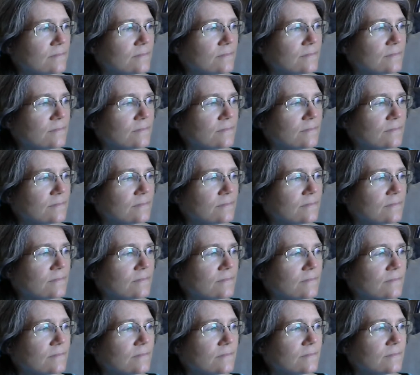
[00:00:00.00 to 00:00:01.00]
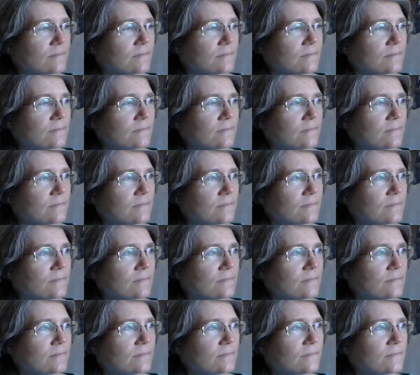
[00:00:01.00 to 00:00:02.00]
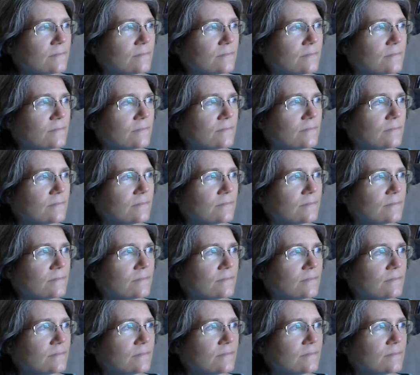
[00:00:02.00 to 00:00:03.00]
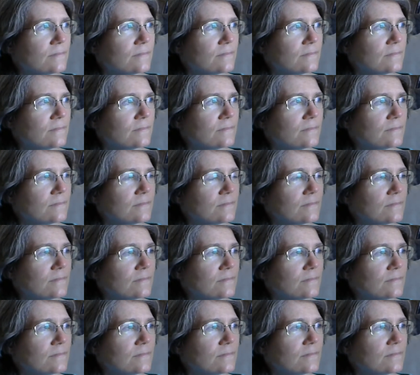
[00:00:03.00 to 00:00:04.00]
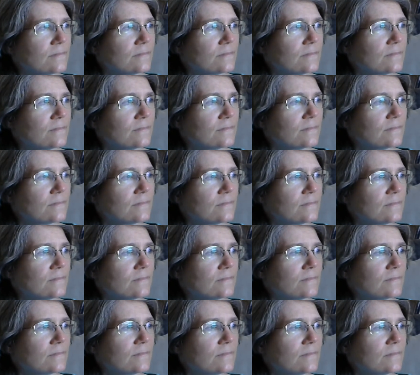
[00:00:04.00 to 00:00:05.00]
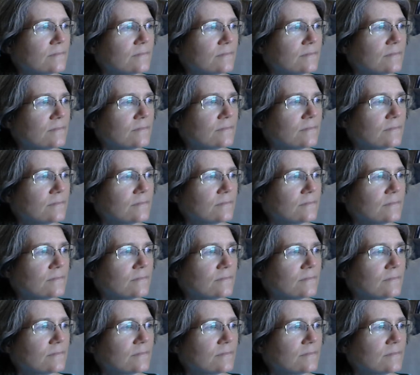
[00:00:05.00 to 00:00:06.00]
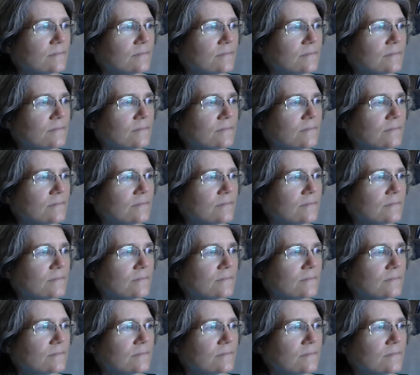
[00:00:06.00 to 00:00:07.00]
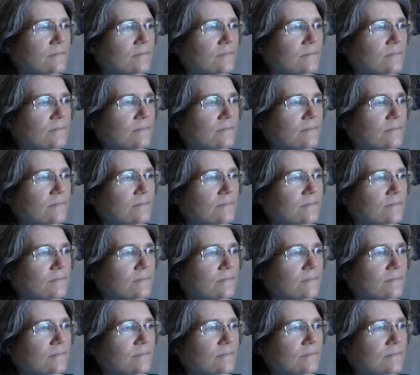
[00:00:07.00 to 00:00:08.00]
(not speaking)